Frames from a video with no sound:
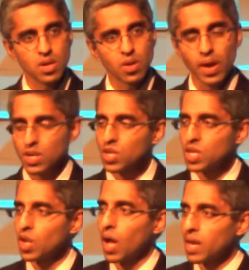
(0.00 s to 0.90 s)
are actually
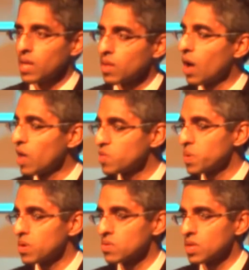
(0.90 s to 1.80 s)
not in the
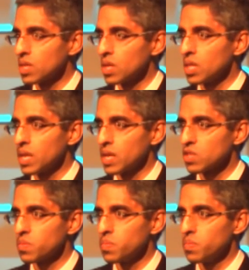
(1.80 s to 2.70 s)
hospitals and in the
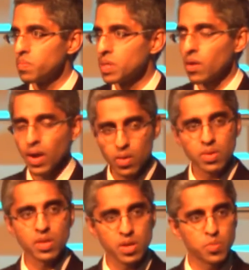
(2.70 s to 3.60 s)
clinics, but they're out
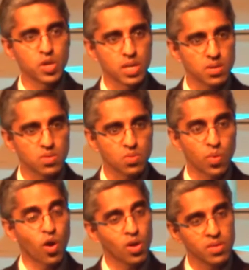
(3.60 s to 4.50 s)
in the communities
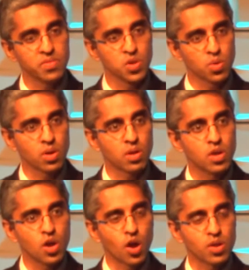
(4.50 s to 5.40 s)
where all of you
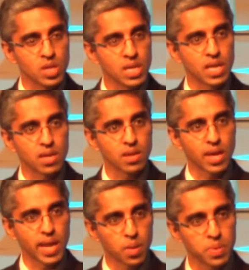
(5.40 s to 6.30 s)
are leading
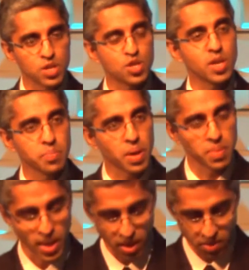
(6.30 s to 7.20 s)
and helping to shape
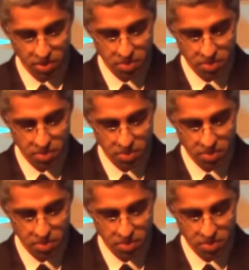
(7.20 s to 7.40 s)
public health.